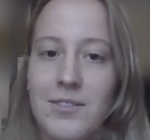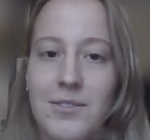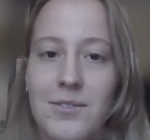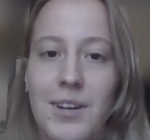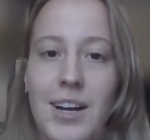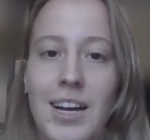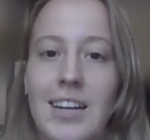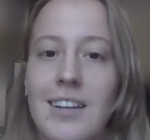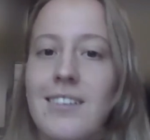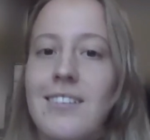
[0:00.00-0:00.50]

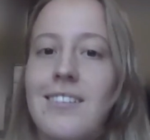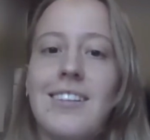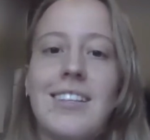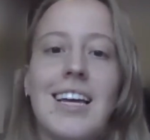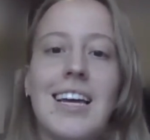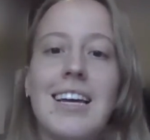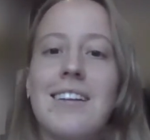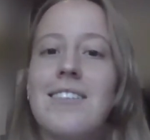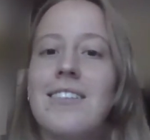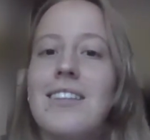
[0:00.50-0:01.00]
right
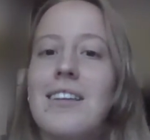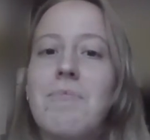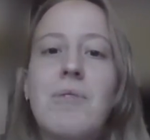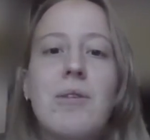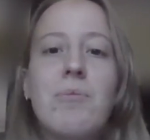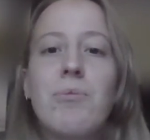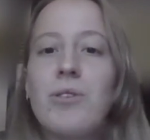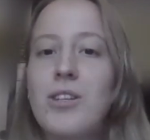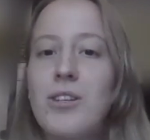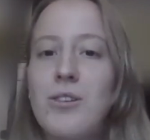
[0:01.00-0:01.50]
that that
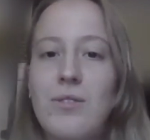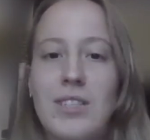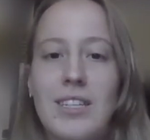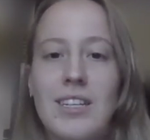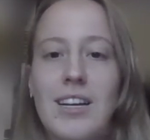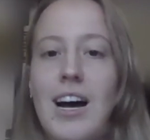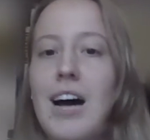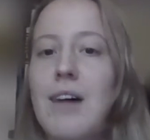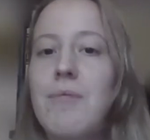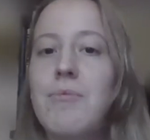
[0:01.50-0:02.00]
people use in
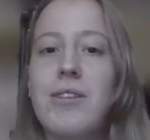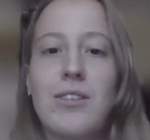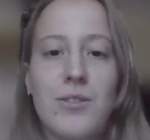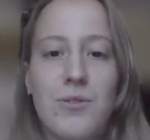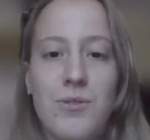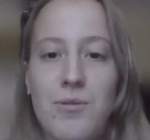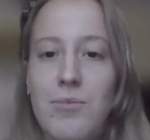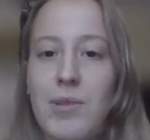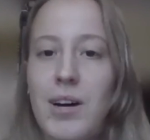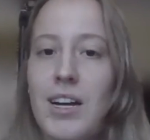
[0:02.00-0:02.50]

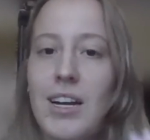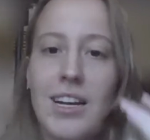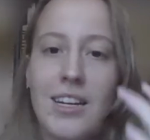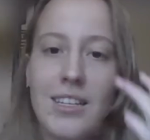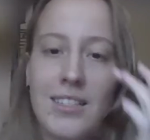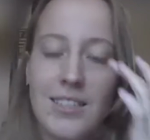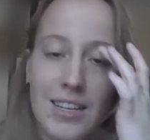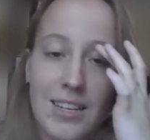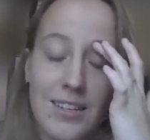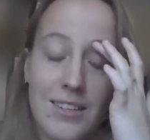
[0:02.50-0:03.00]
hobbyist
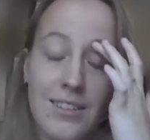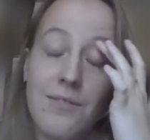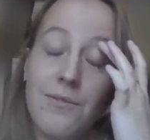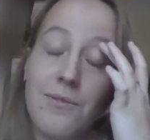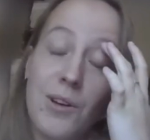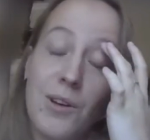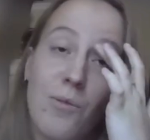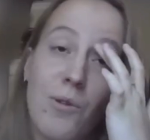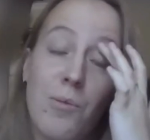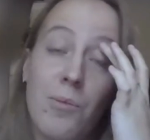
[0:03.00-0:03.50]
robotics and
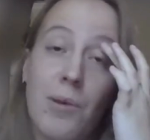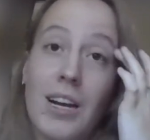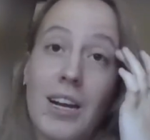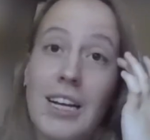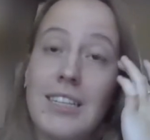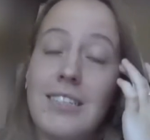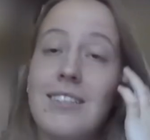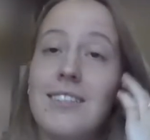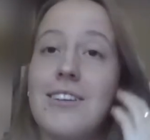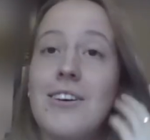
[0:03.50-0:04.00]
real
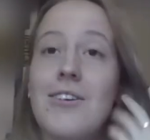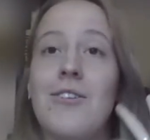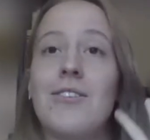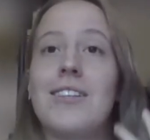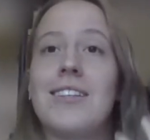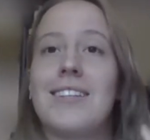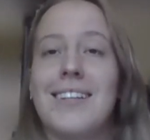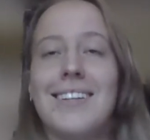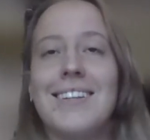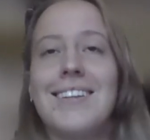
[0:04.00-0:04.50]
robotics all
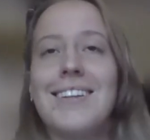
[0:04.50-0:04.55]
the